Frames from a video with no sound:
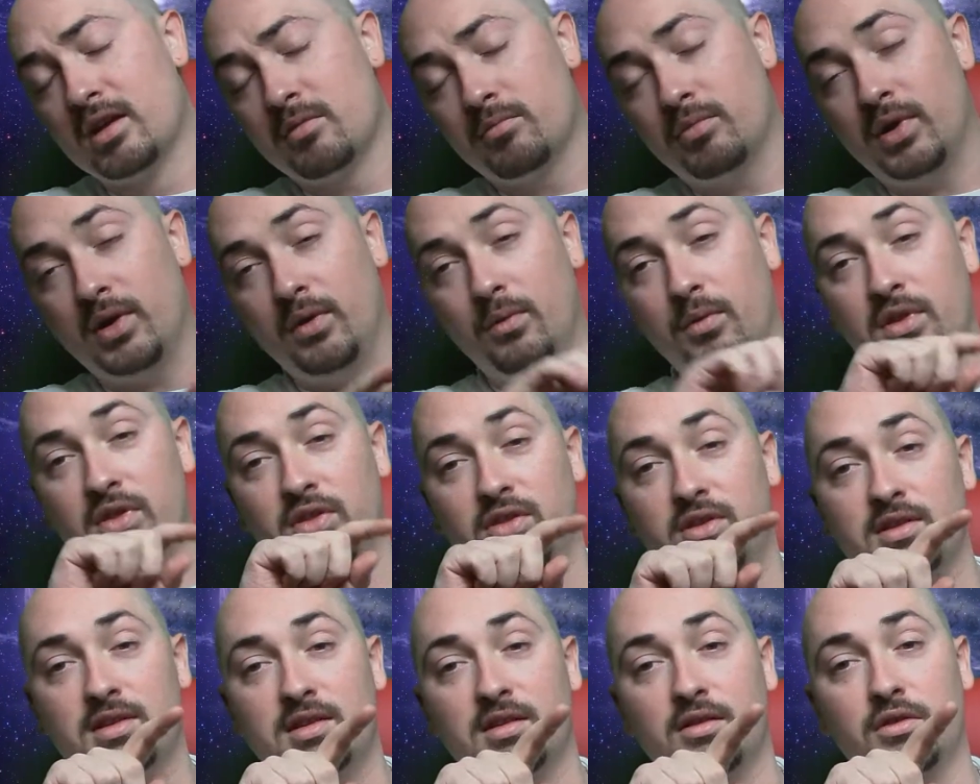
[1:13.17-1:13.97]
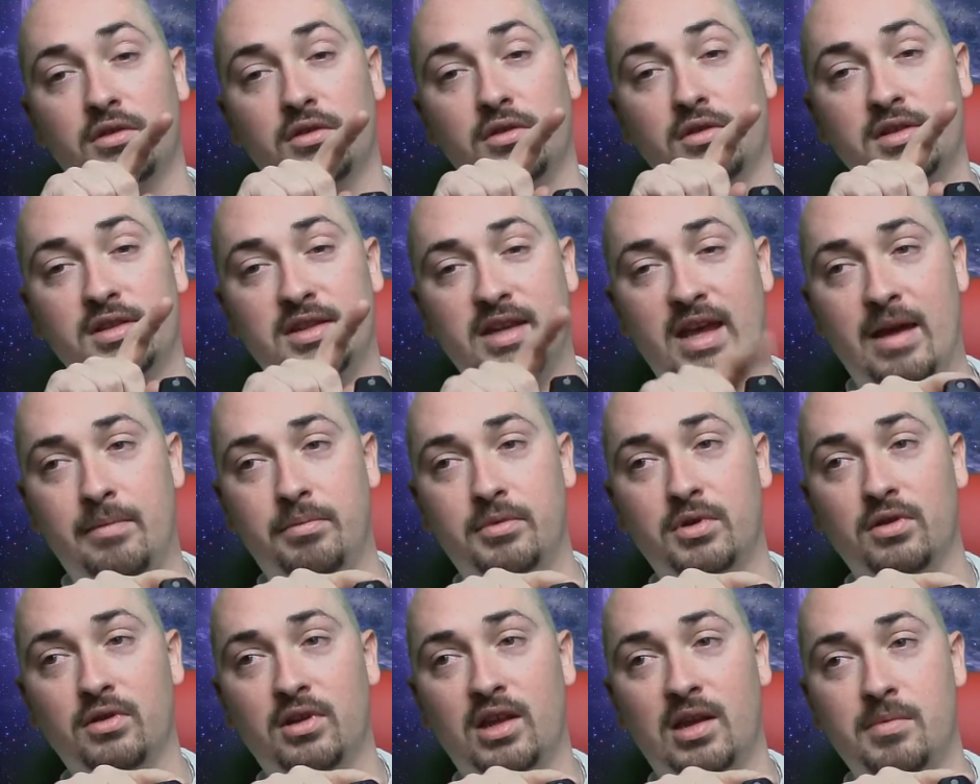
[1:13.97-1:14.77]
But with this little
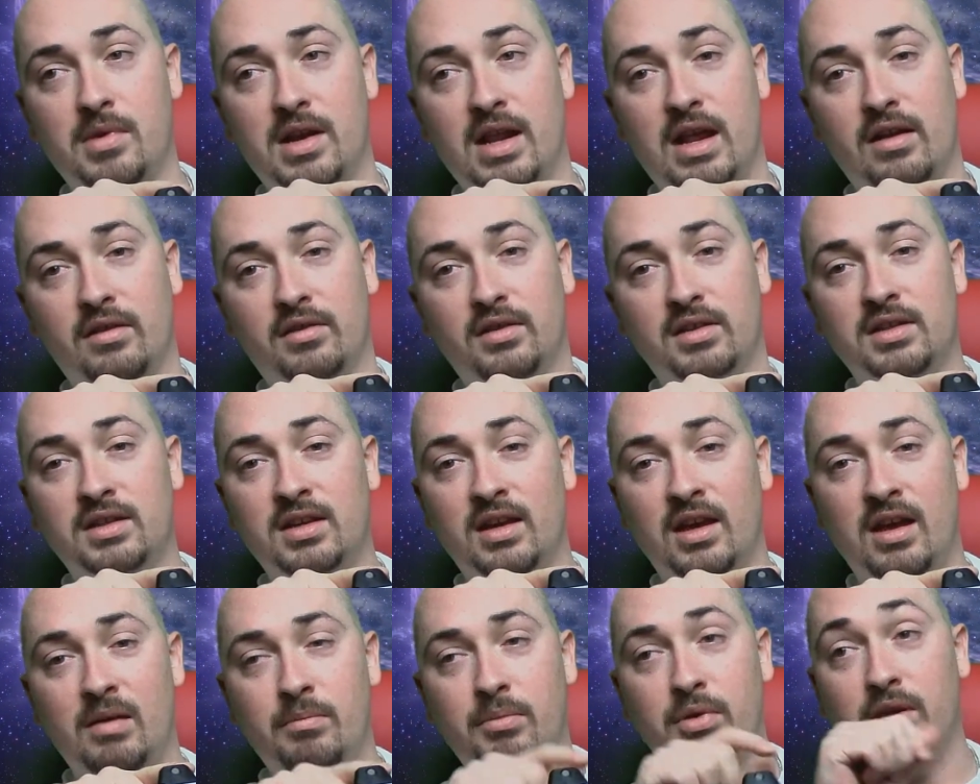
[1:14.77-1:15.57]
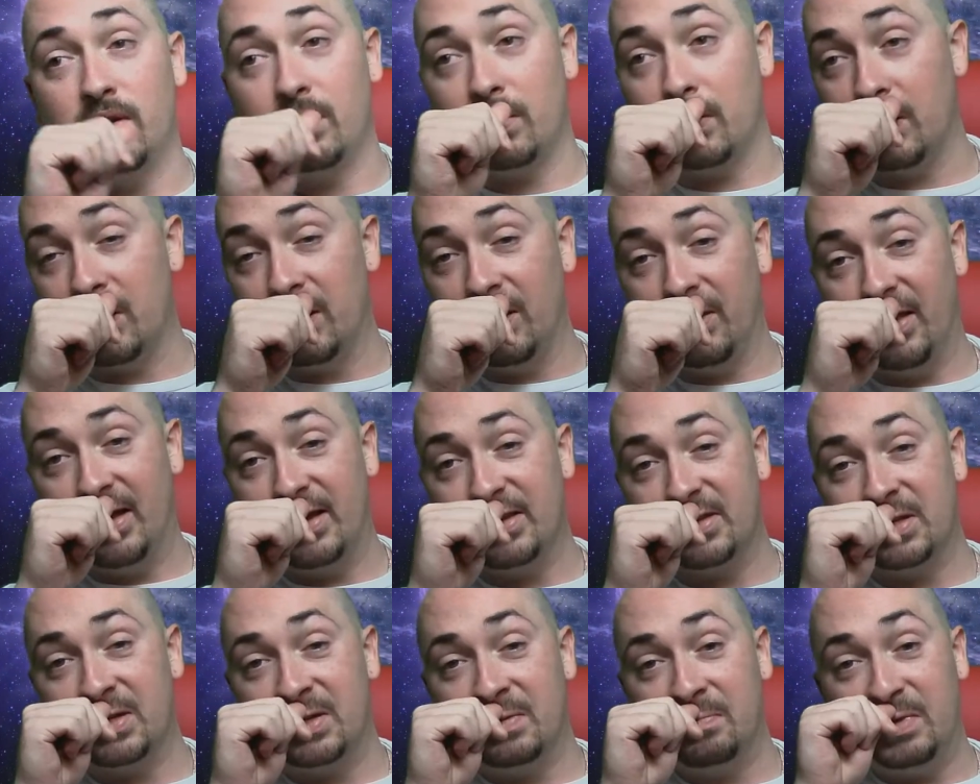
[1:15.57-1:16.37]
adapter coming out at the top here, it
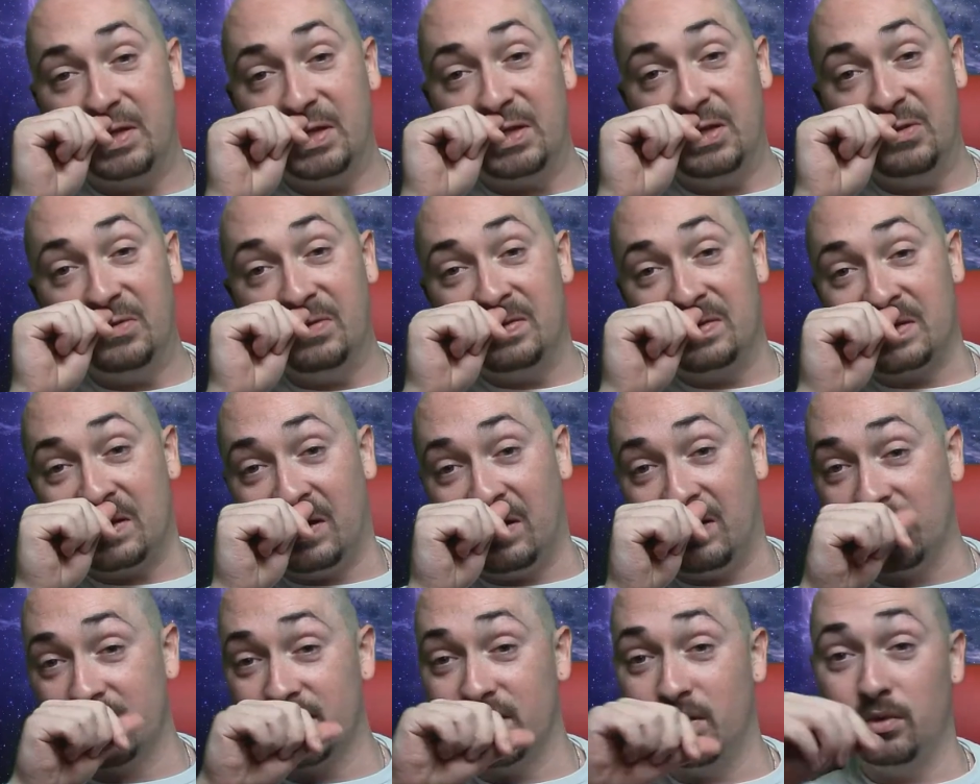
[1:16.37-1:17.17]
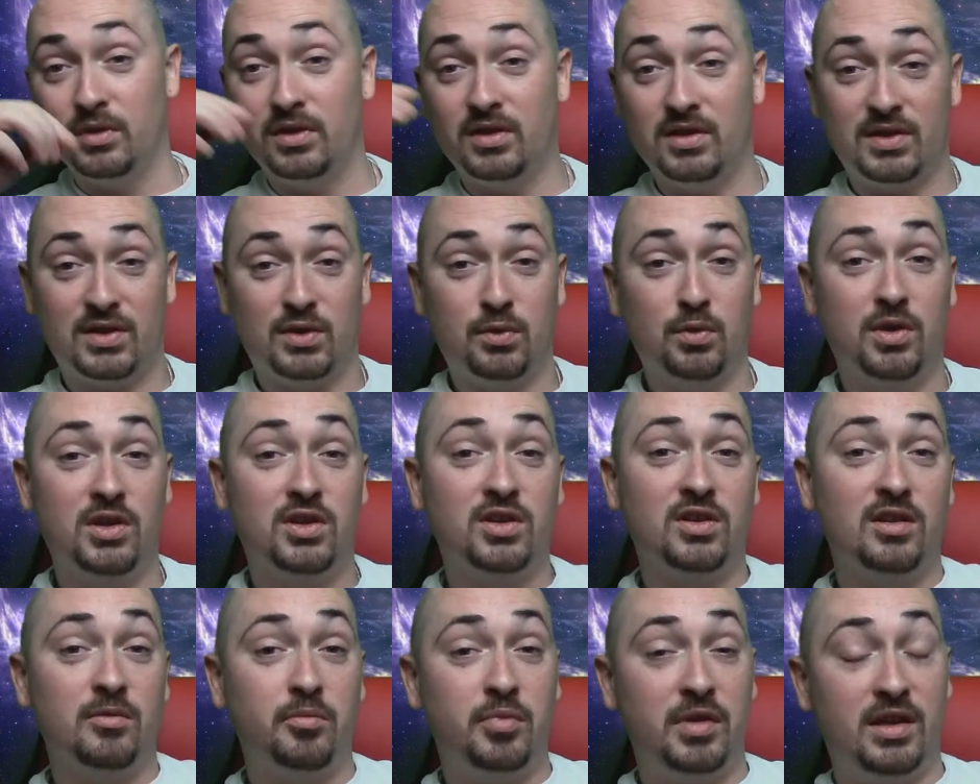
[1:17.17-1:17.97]
allows it to be used also with the Switch
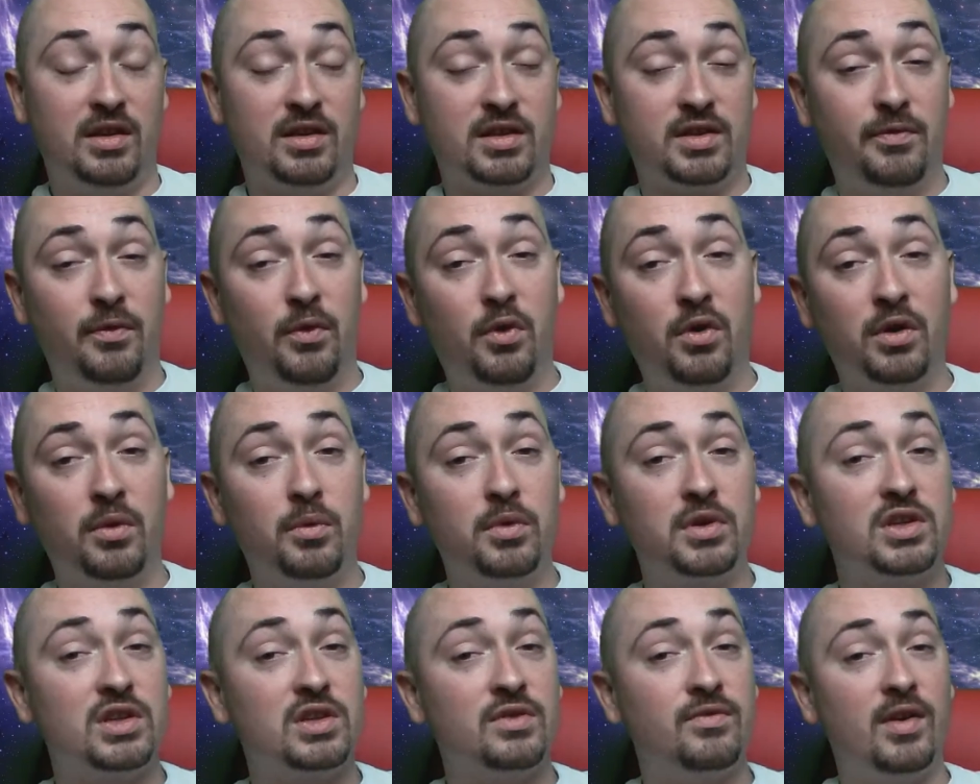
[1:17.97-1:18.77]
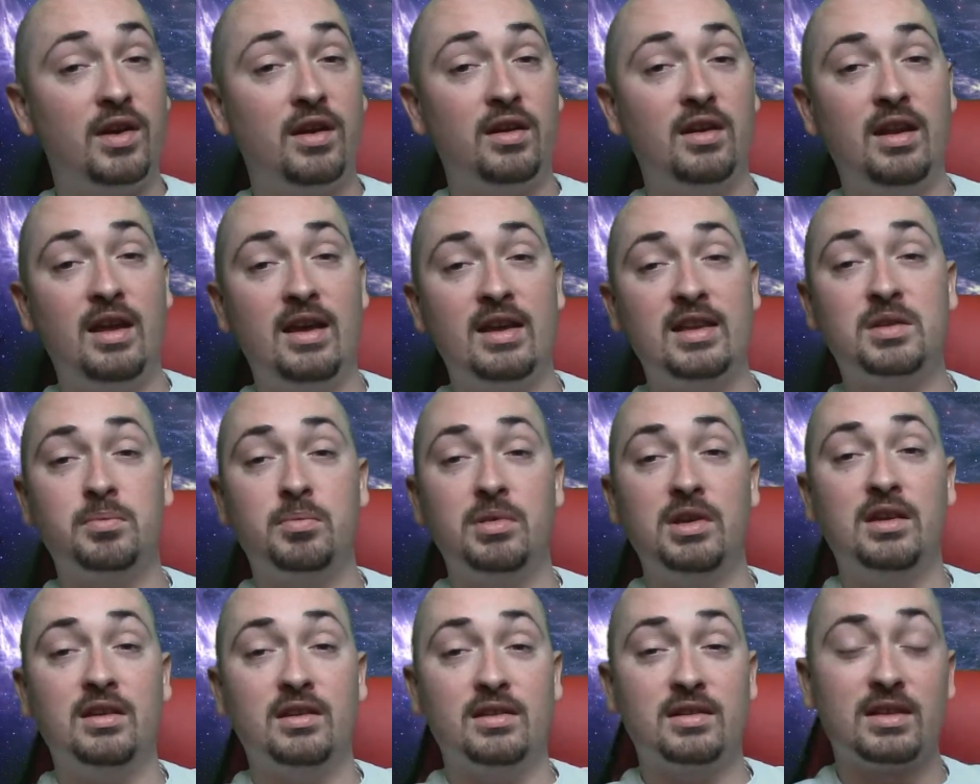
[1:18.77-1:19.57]
and the PS4, which is very nice
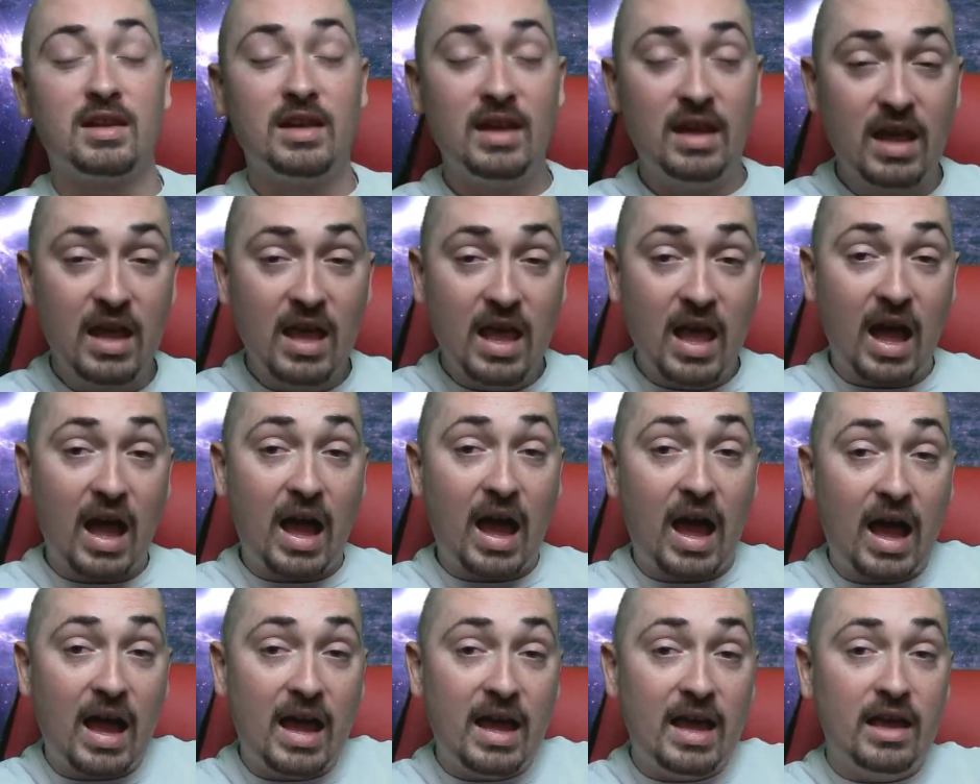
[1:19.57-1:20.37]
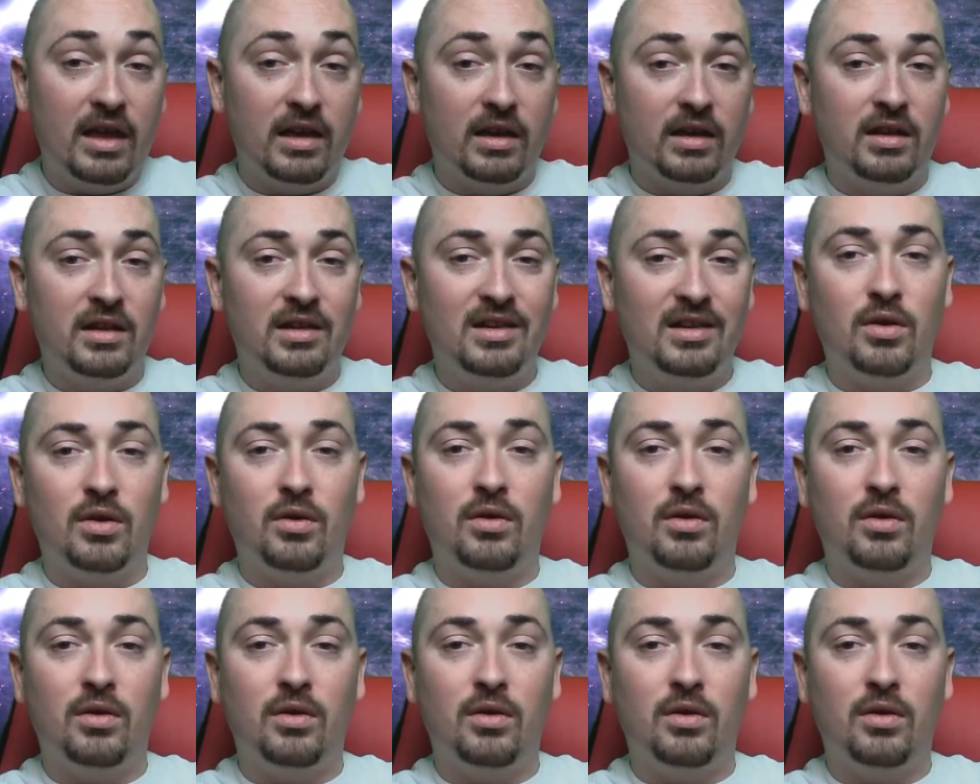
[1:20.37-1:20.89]
because I